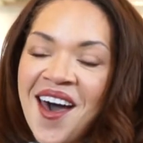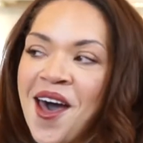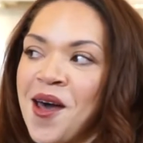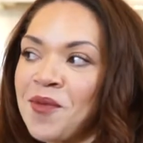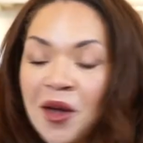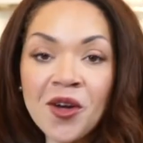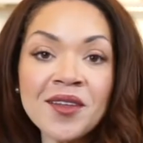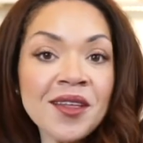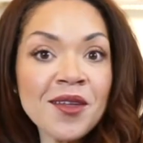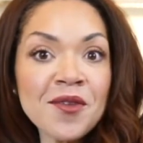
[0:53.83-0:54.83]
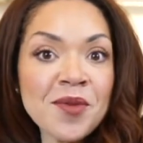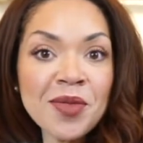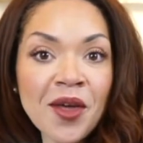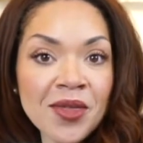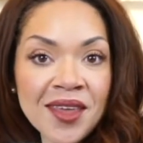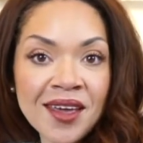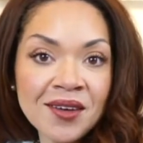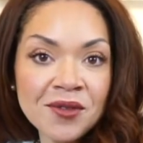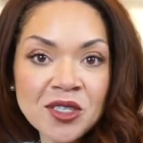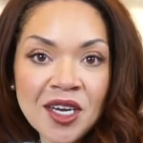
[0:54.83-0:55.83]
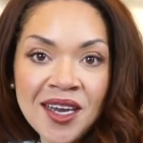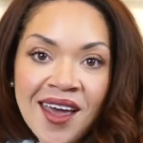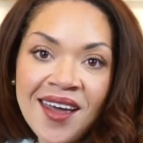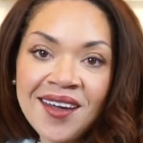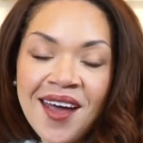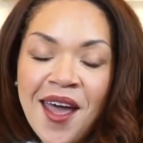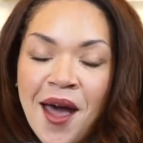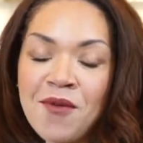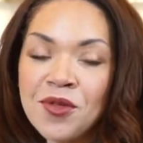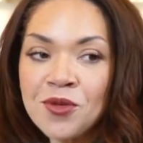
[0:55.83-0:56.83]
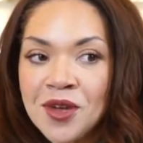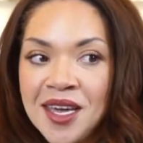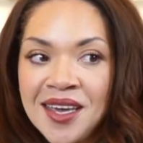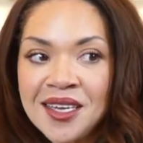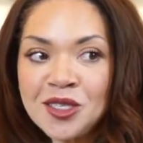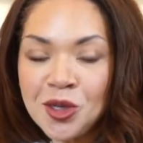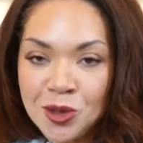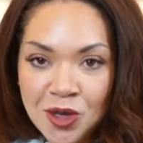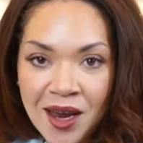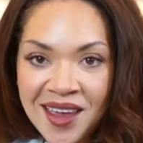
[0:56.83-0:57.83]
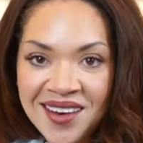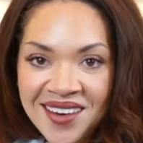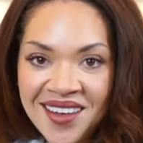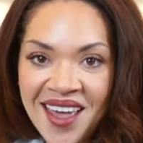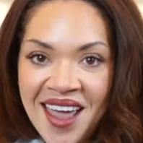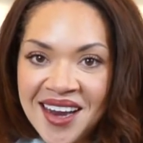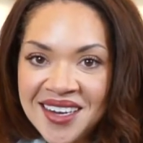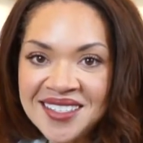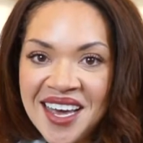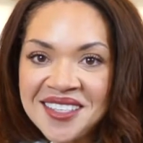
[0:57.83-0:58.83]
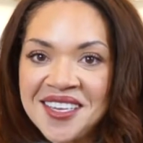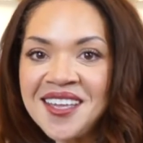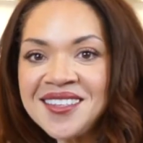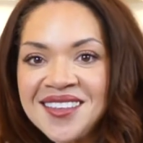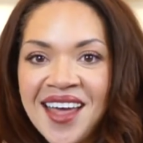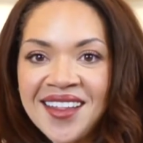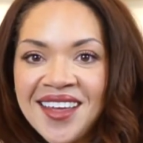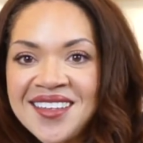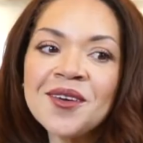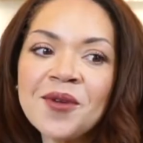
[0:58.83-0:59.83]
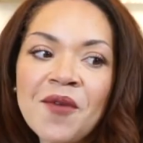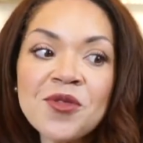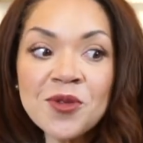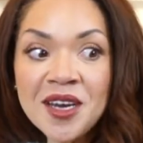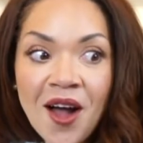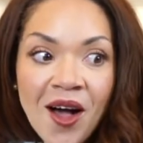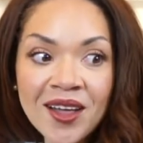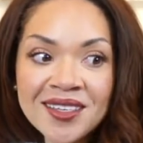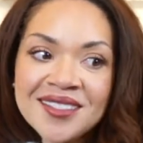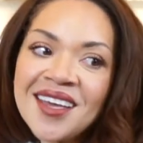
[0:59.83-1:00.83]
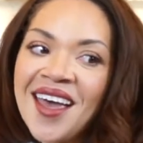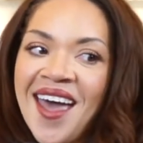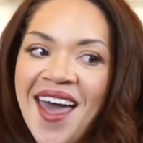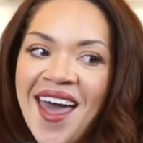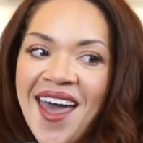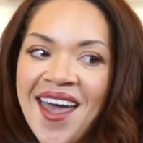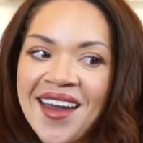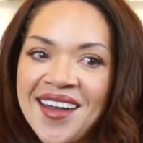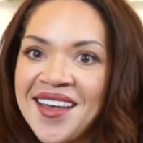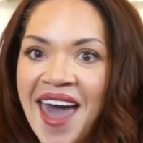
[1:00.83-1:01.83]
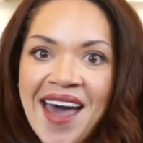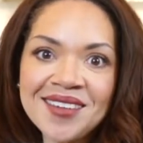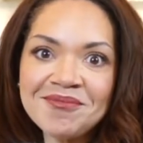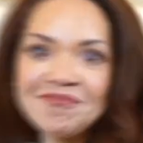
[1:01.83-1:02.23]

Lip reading: I currently live in Midlothian, Virginia. I have 3 children, Hayden, Tessa, and Silas. We have 3 dogs and a cat.